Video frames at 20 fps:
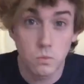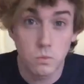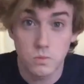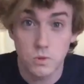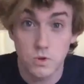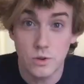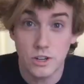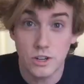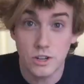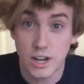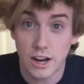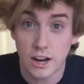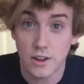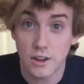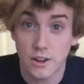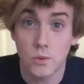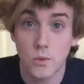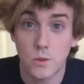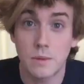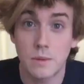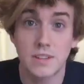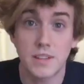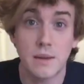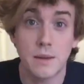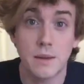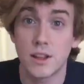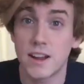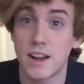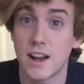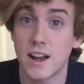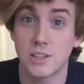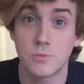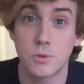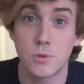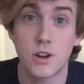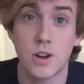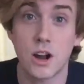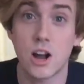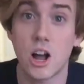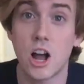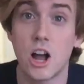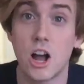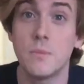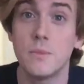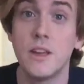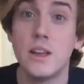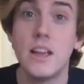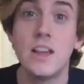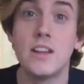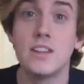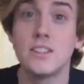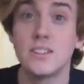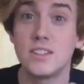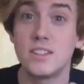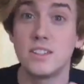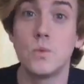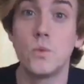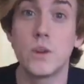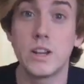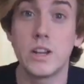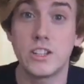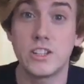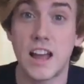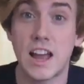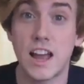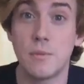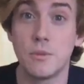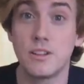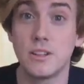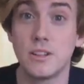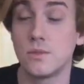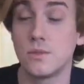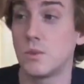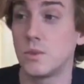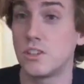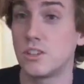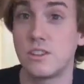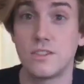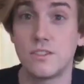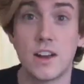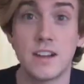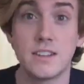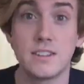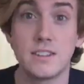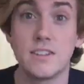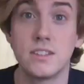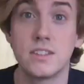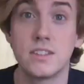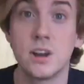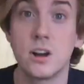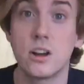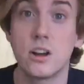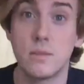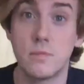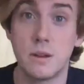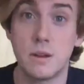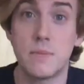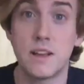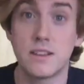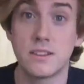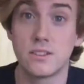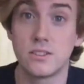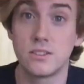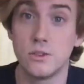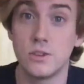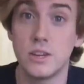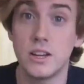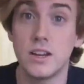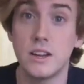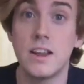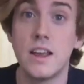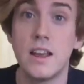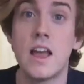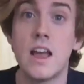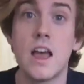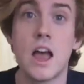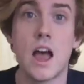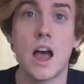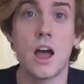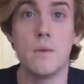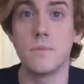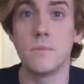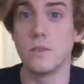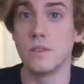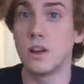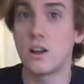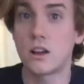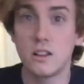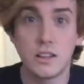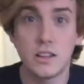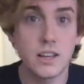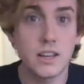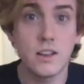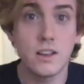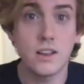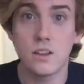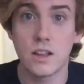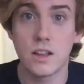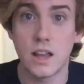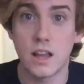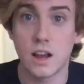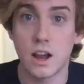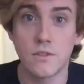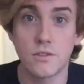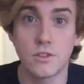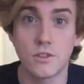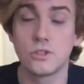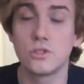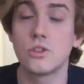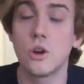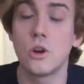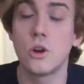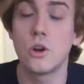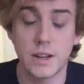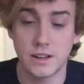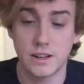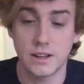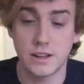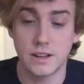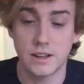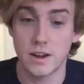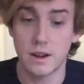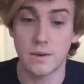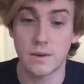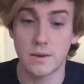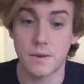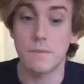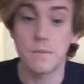You can check out the website, playosmo.com, to see which tablets and which devices are going to be best suited. Luckily, it covers so many different